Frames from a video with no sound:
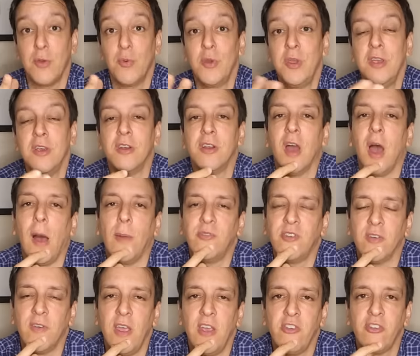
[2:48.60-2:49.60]
weird
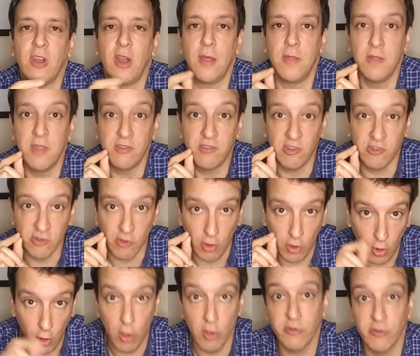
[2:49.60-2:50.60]
observation, and this is
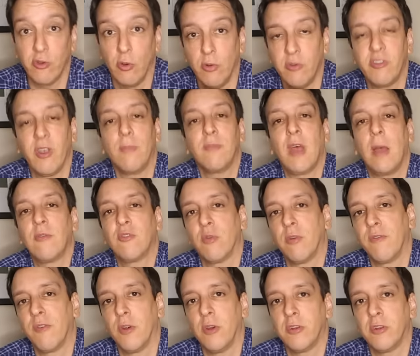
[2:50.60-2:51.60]
also sometimes
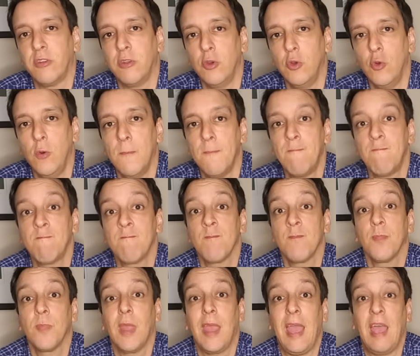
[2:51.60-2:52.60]
referred to
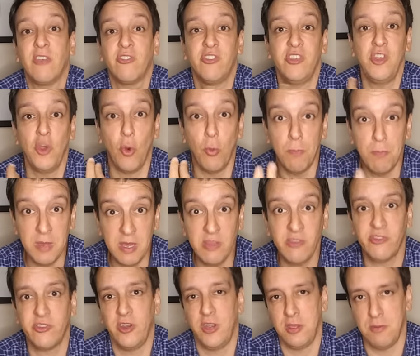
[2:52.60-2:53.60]
as the
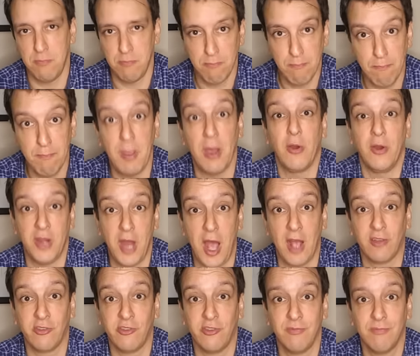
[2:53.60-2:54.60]
obesity
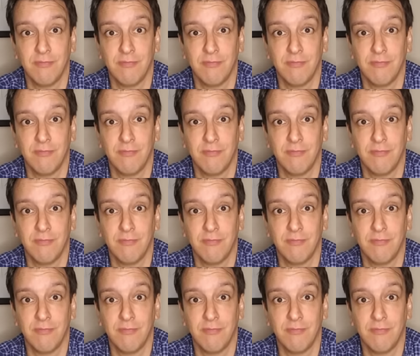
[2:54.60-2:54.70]
paradox.